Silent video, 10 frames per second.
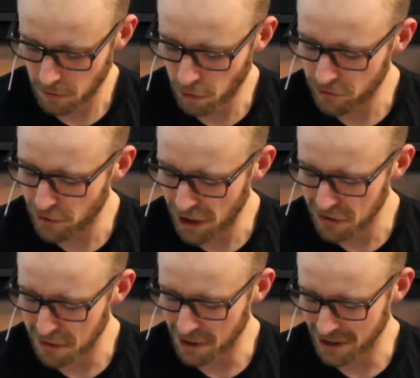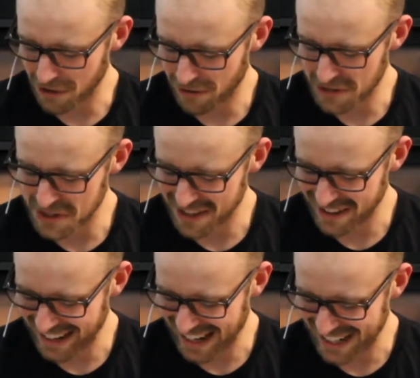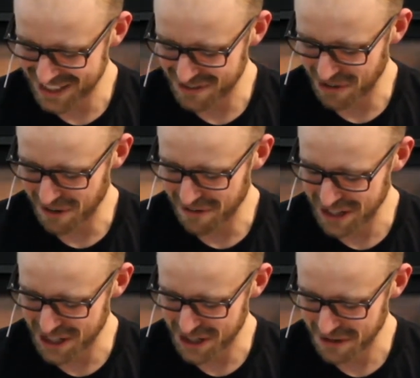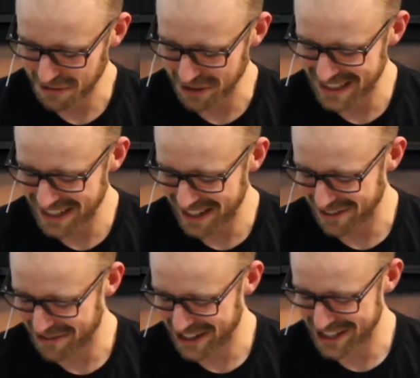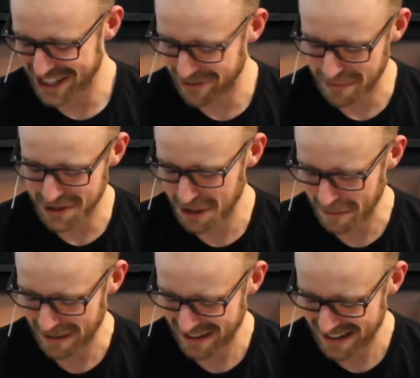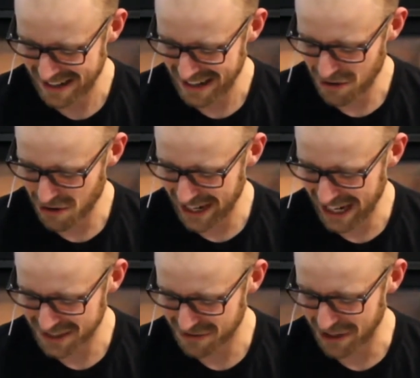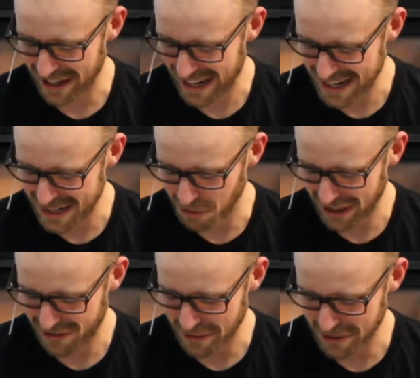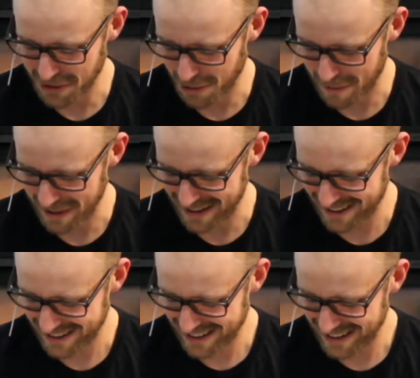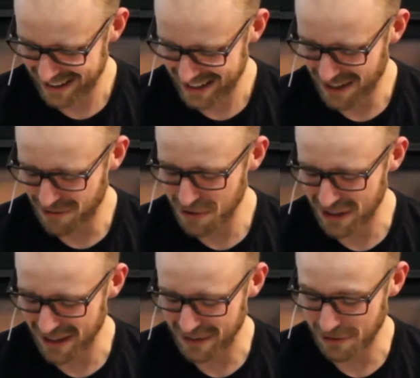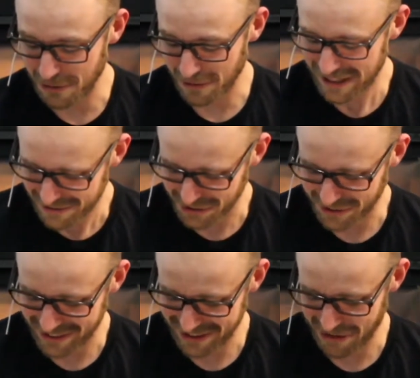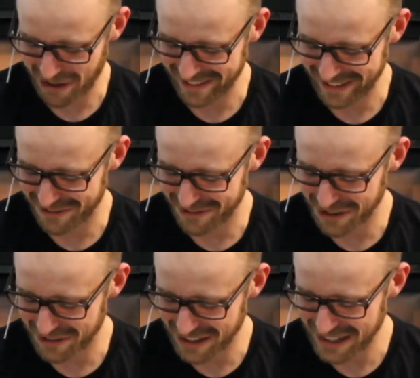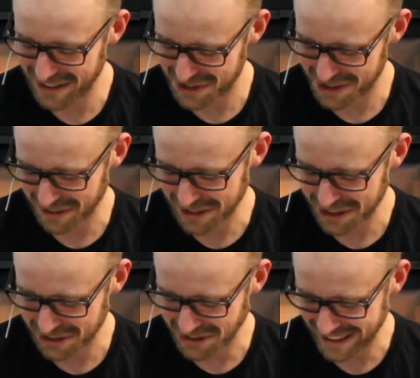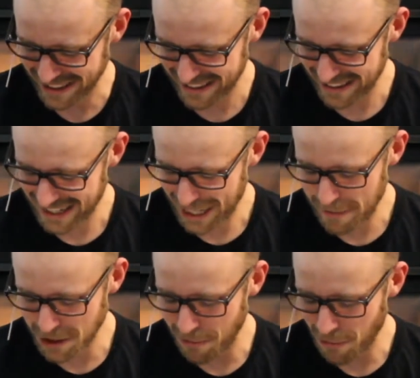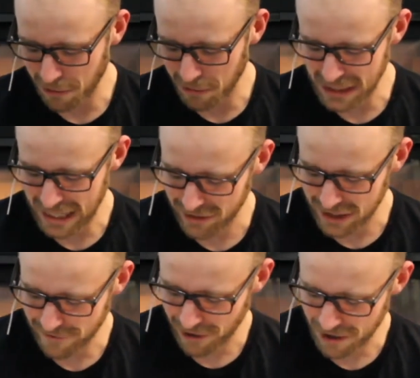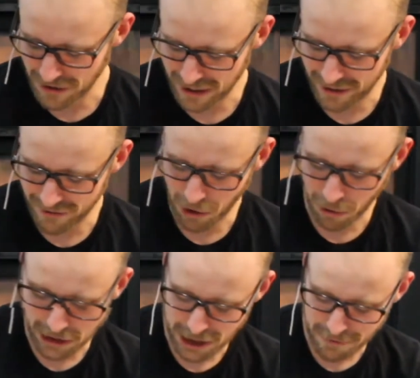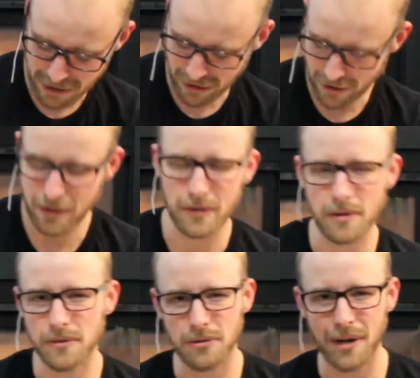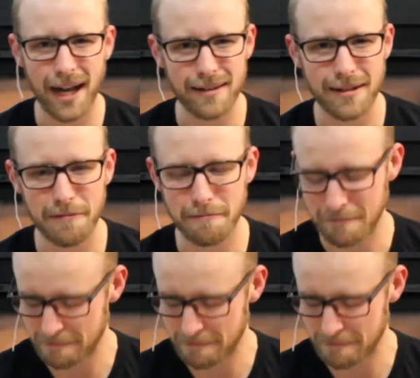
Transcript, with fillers: What father among you, if his son asks for a fish, will instead of a fish give him a serpent? Or if he asks for an egg, will give him a scorpion? If you then, who are evil, know how to give good gifts to your children, how much more will the Heavenly Father give the Holy Spirit to those who ask him?